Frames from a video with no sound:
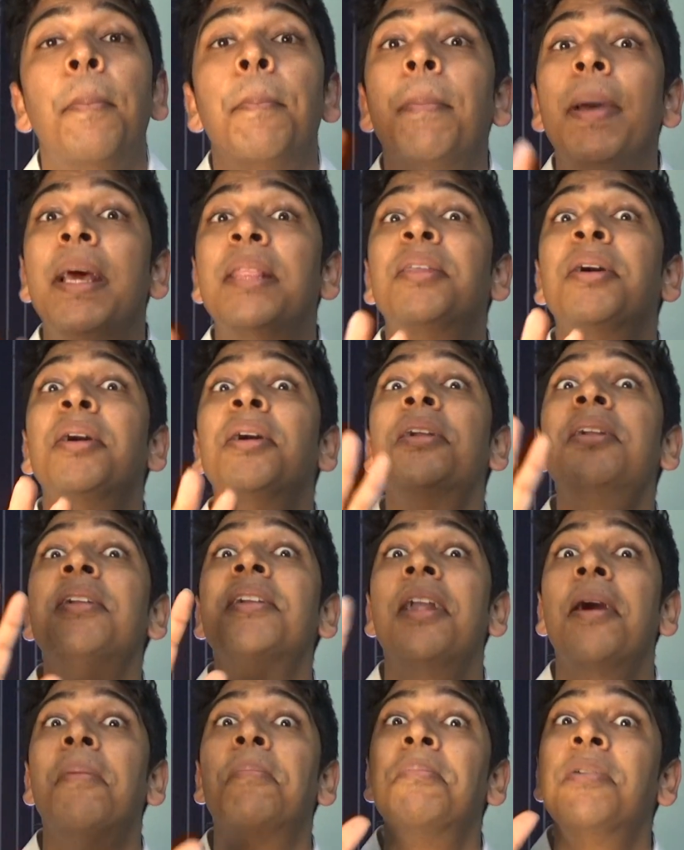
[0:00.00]
Method
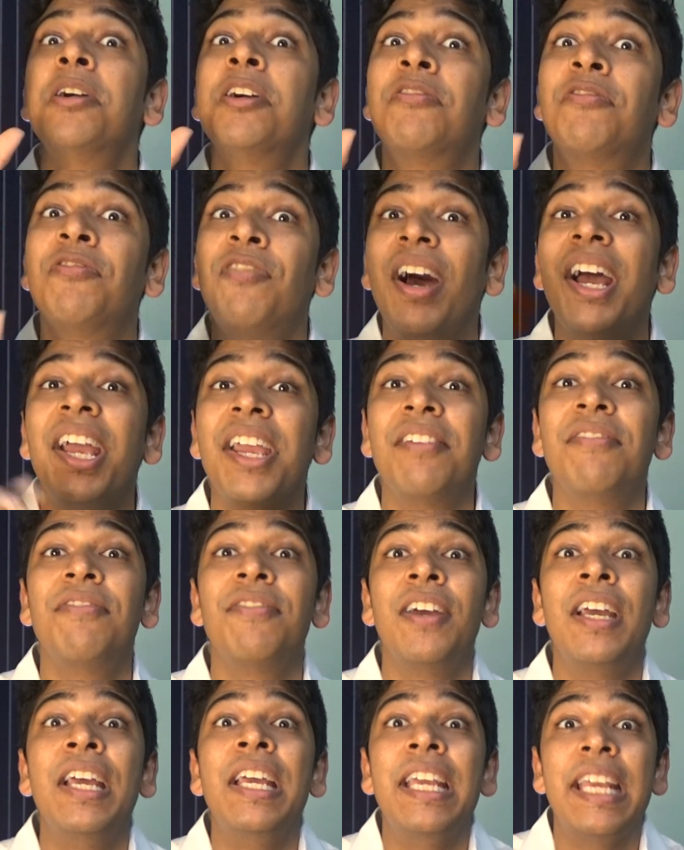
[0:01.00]
number
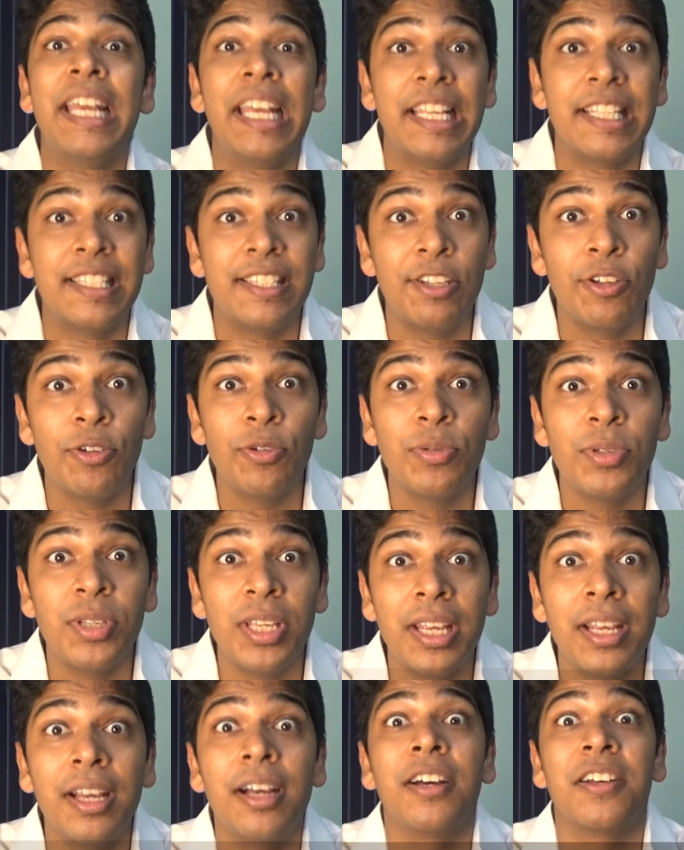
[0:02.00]
5 is
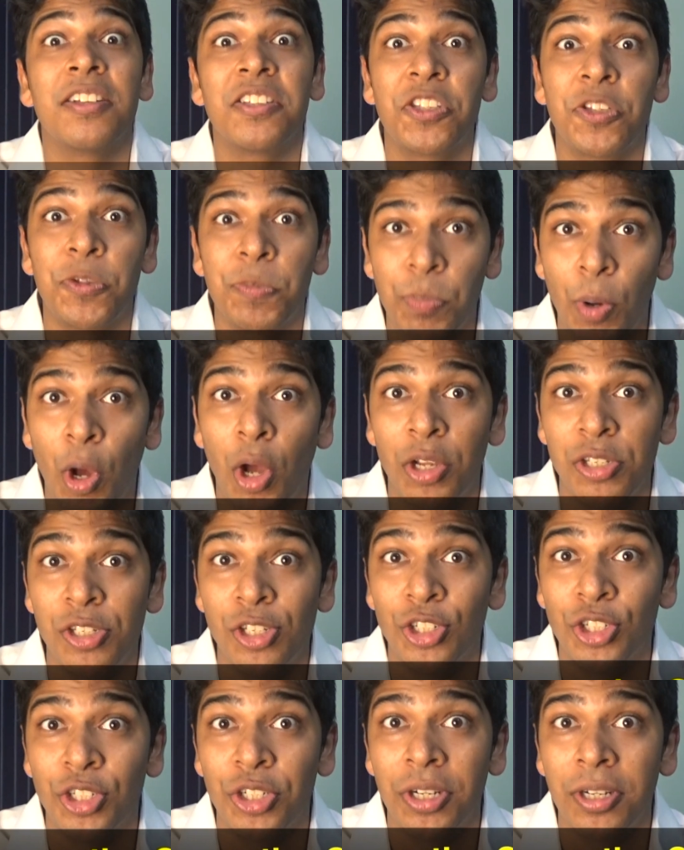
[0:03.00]
using a
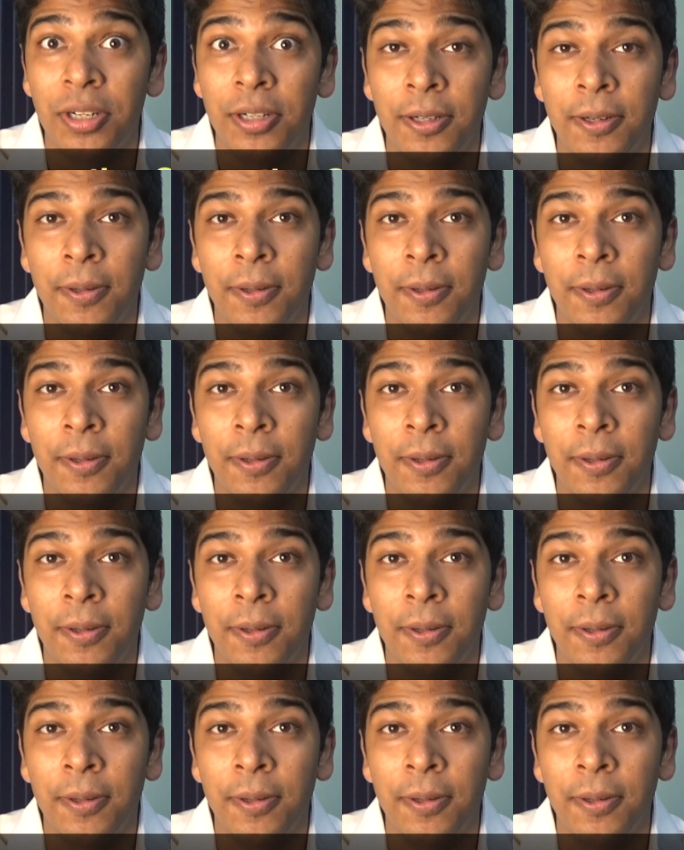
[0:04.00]
sponge.